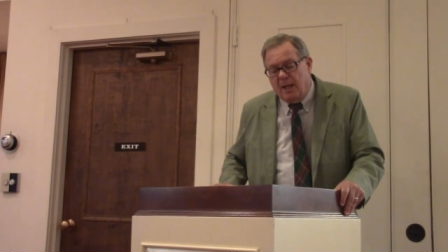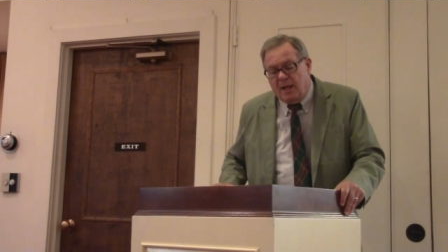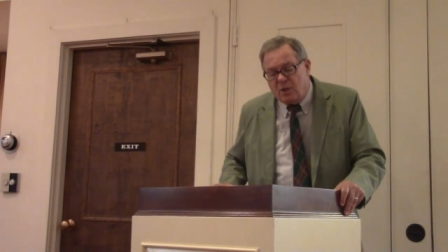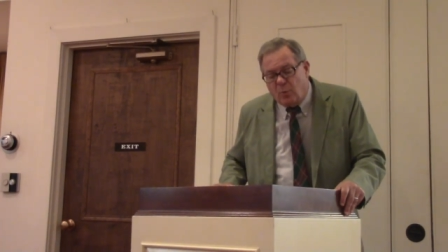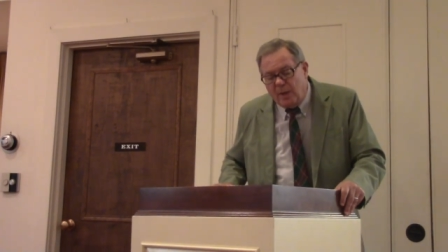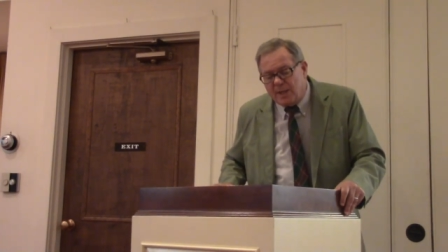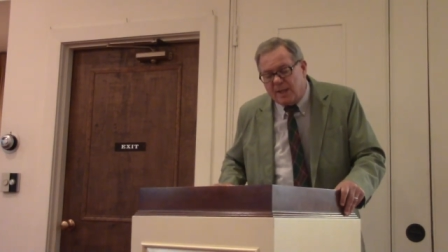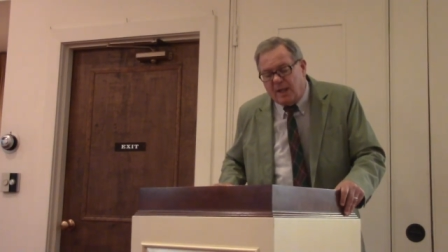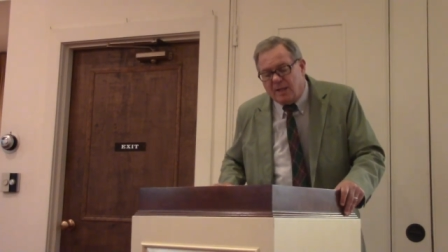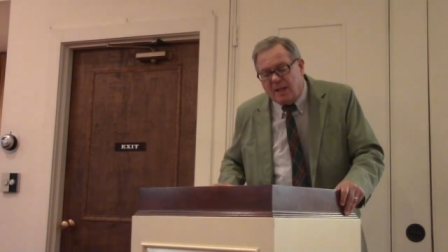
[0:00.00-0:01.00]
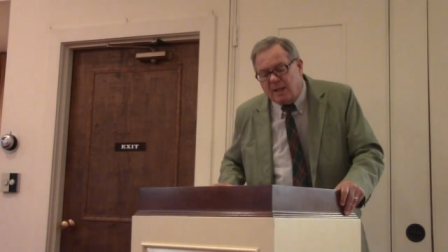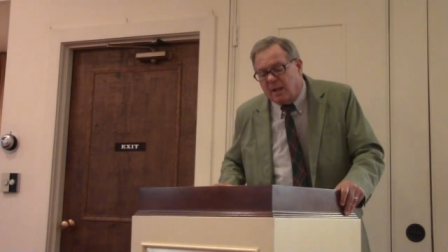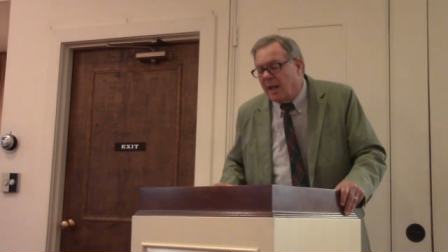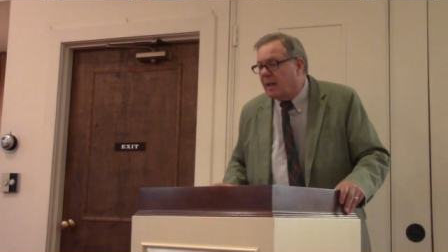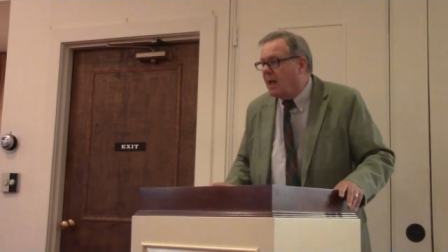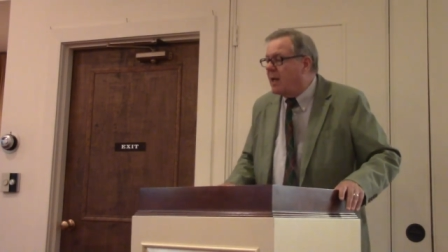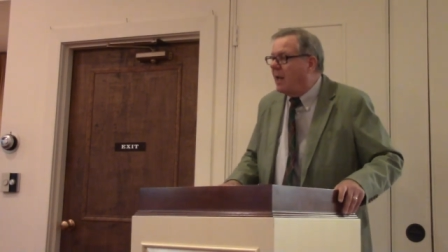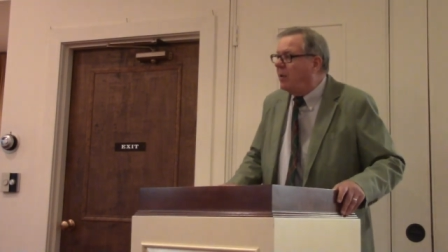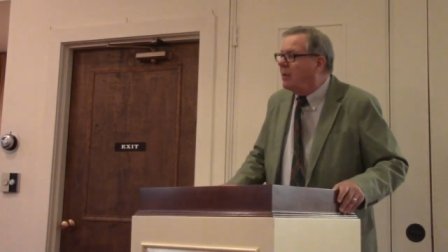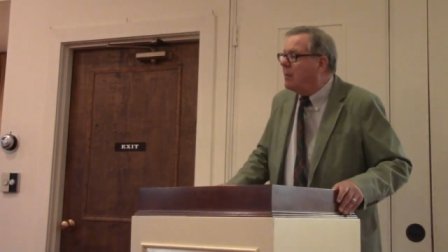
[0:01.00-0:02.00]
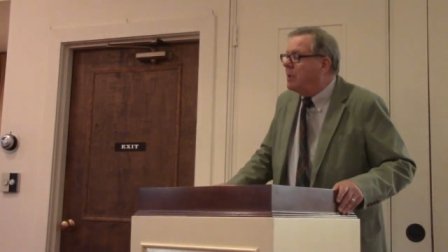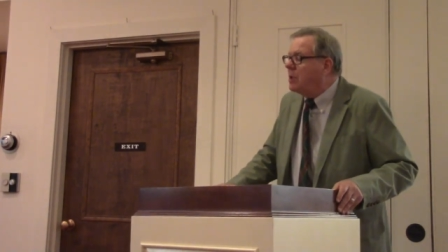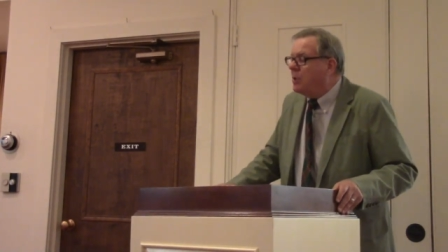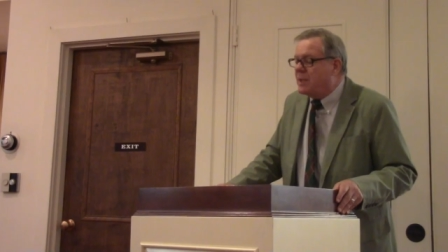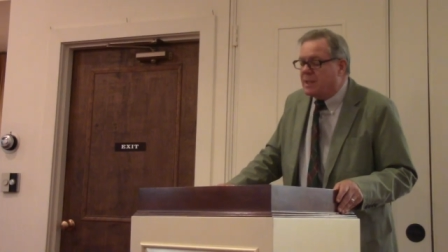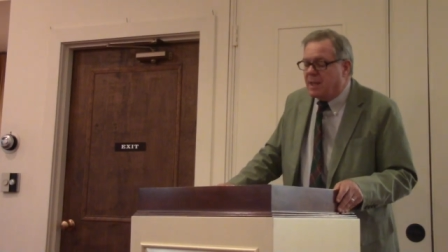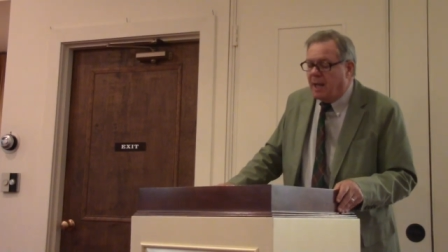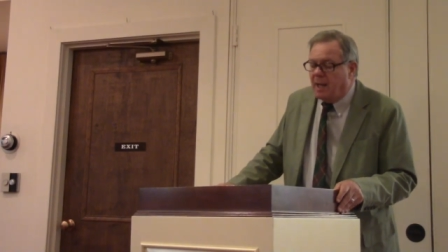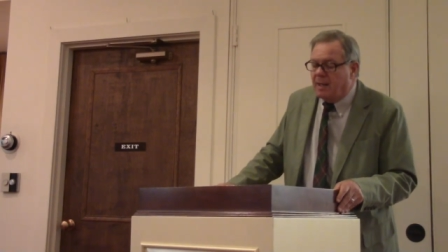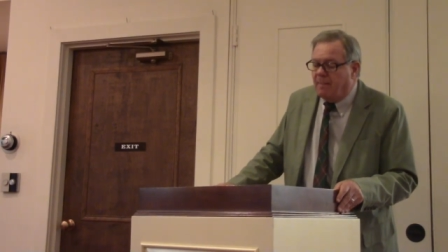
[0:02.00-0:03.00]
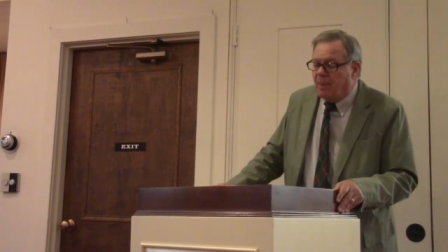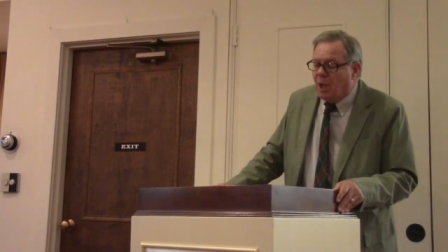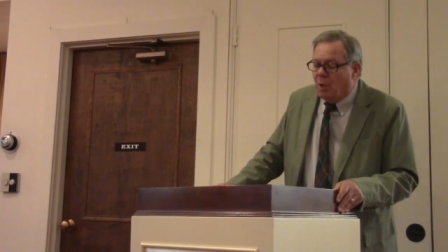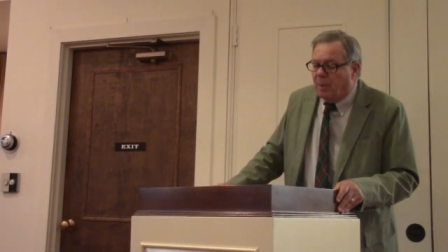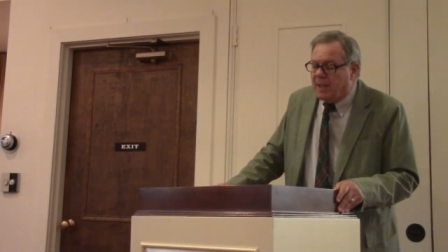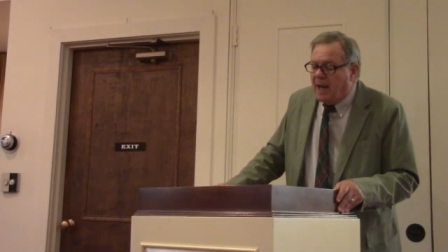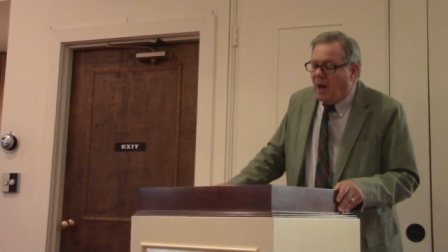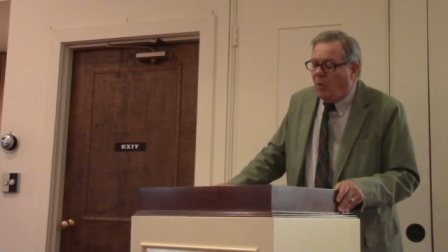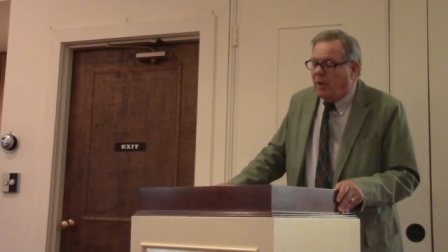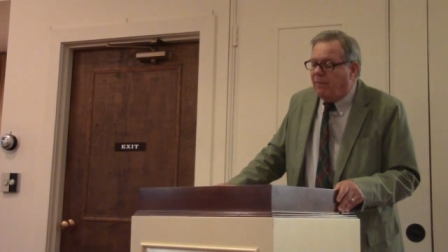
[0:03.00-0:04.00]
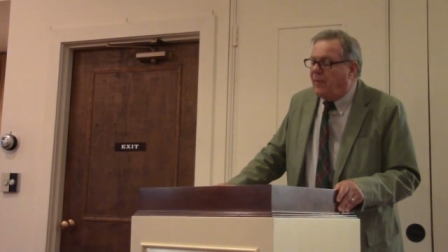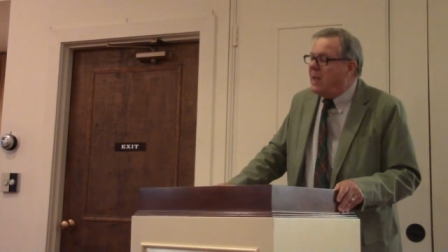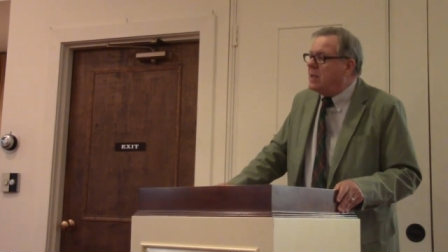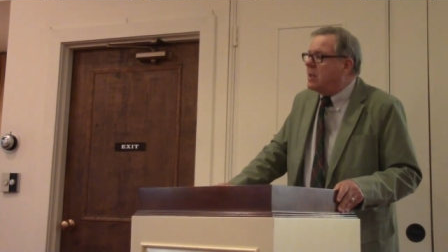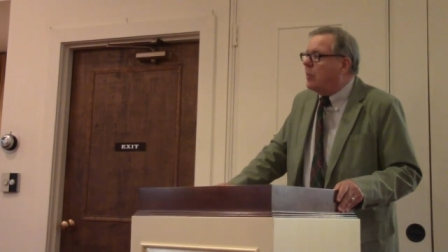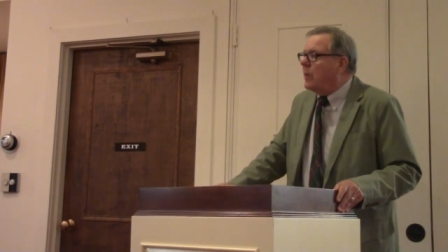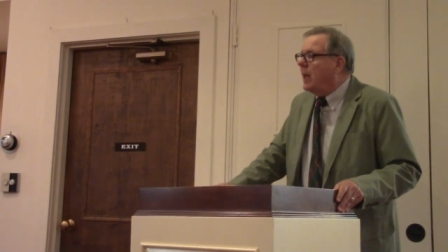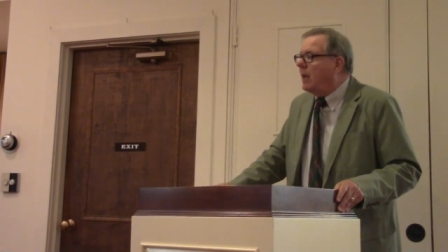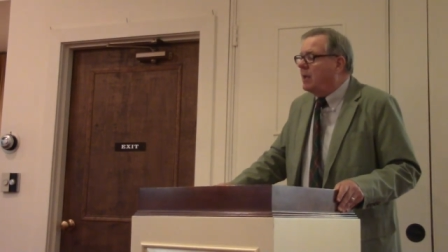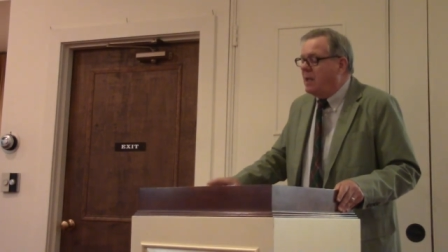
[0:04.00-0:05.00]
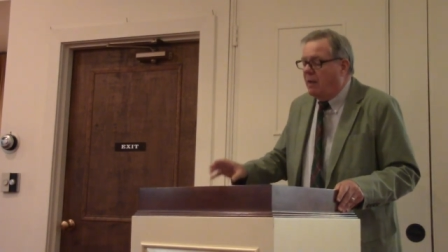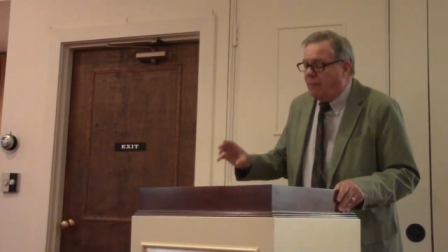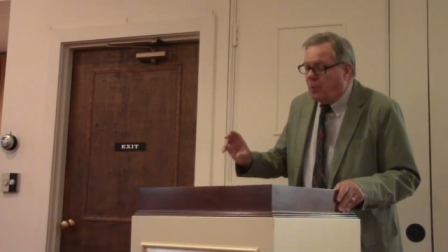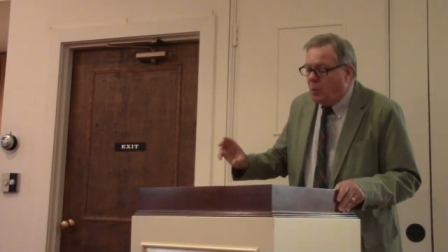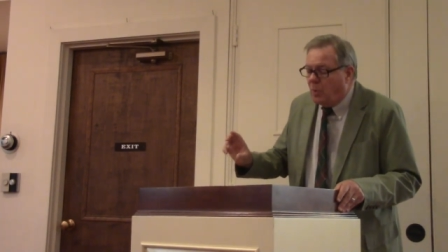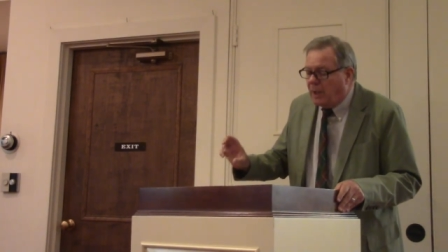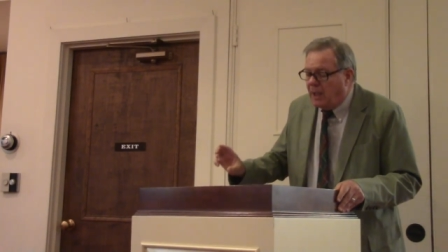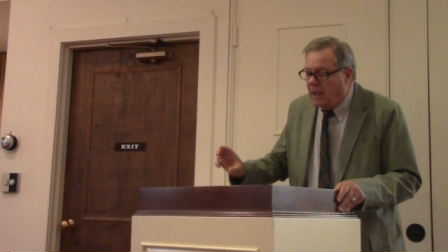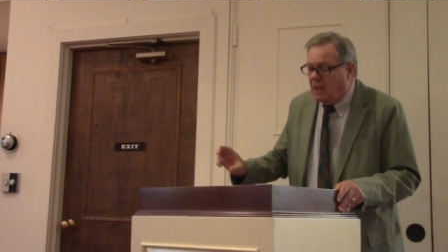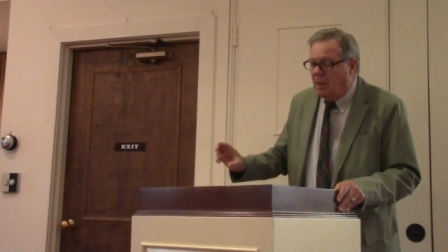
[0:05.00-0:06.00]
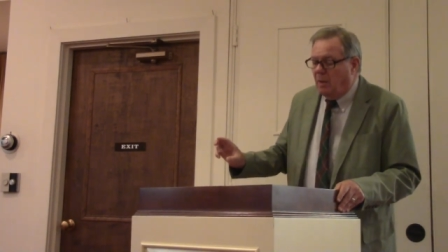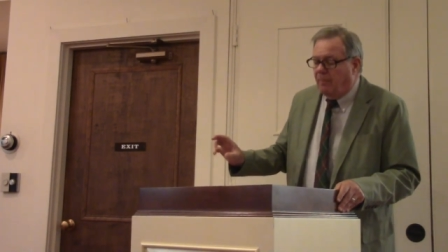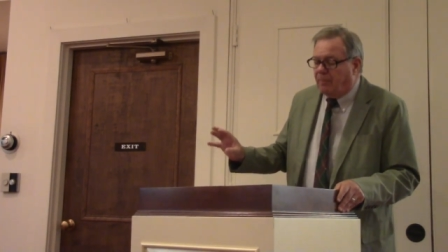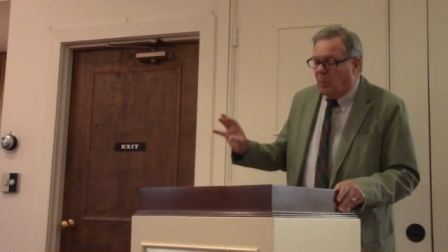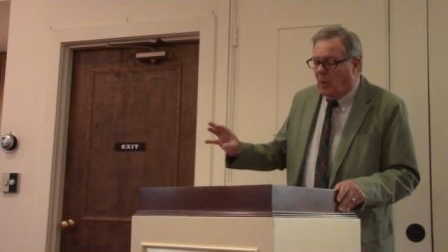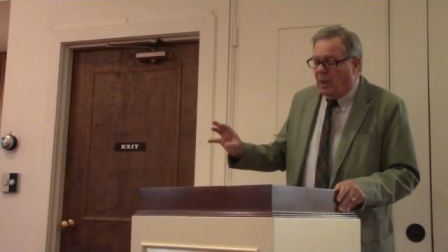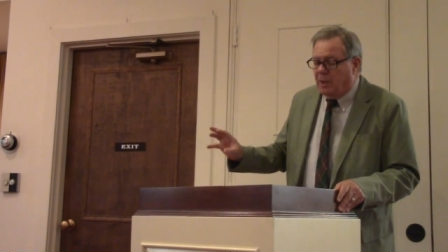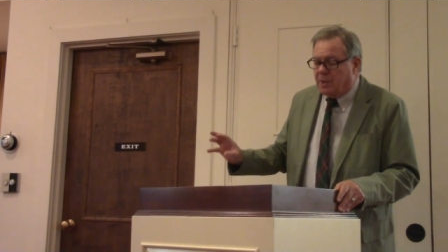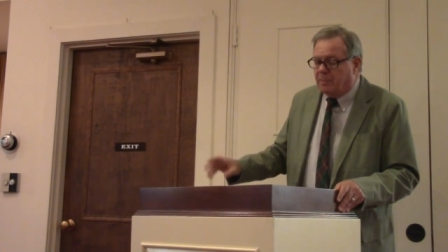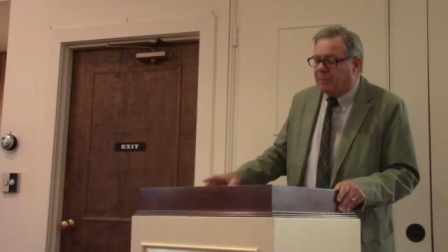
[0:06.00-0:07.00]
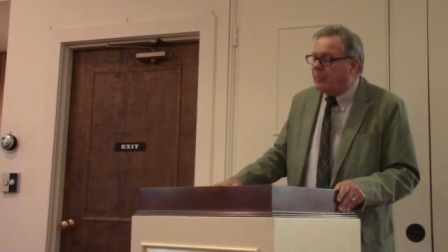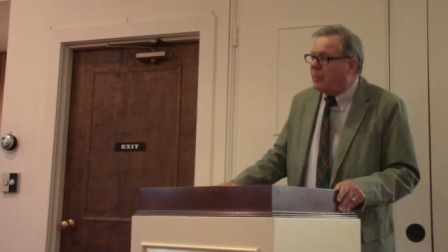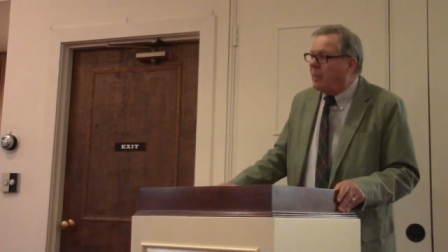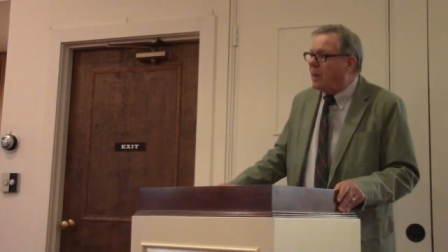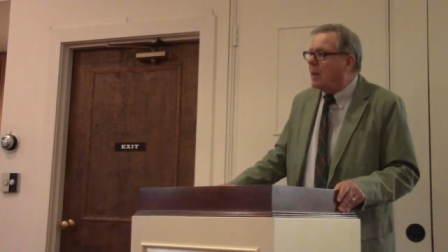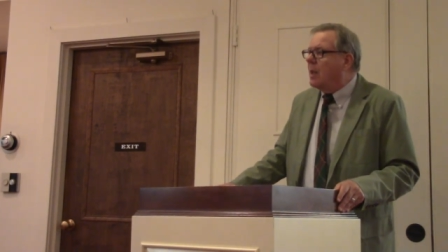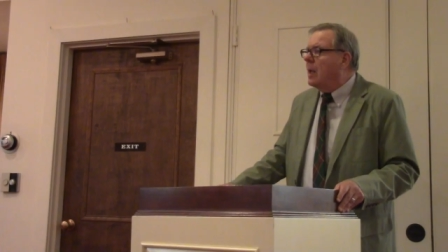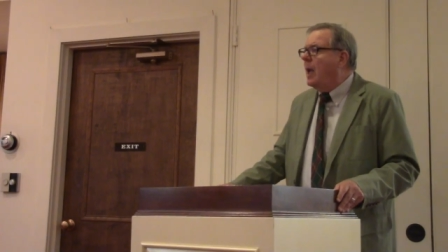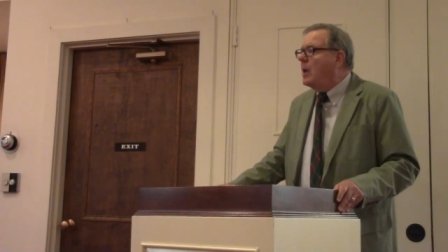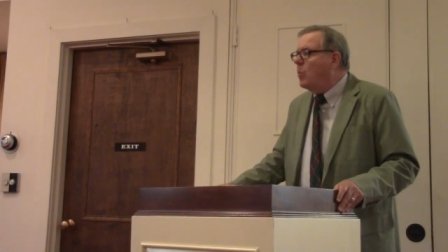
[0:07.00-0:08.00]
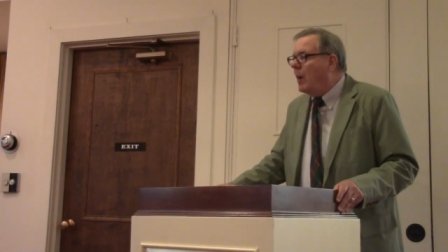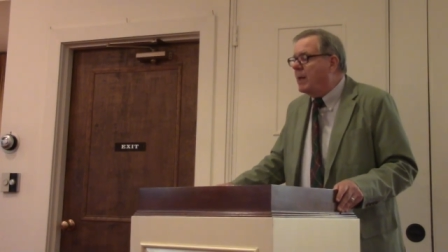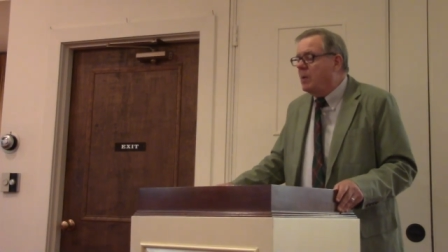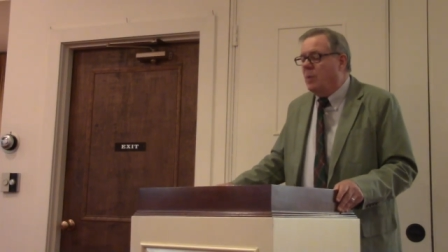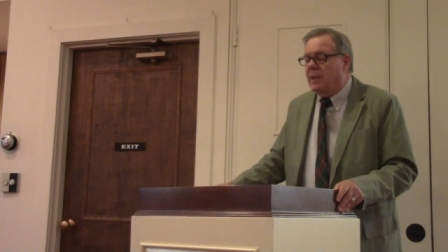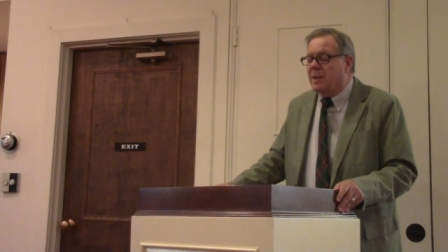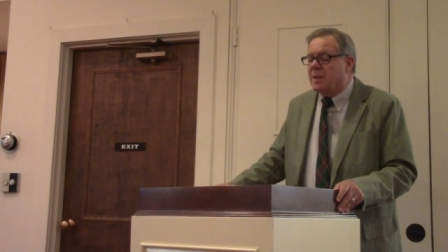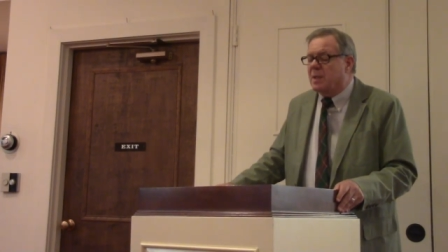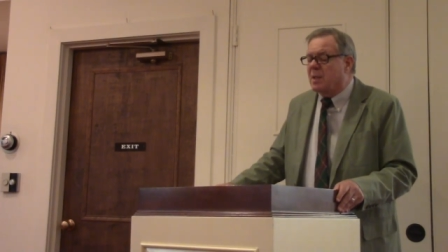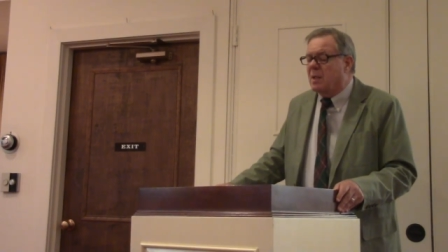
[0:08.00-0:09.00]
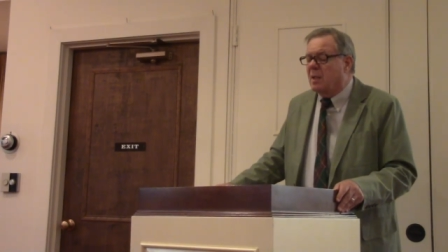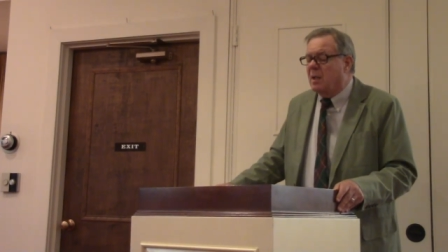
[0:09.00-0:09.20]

His wits and his intellect had held him in good stead, but now he faced the reality of who he was and what he was.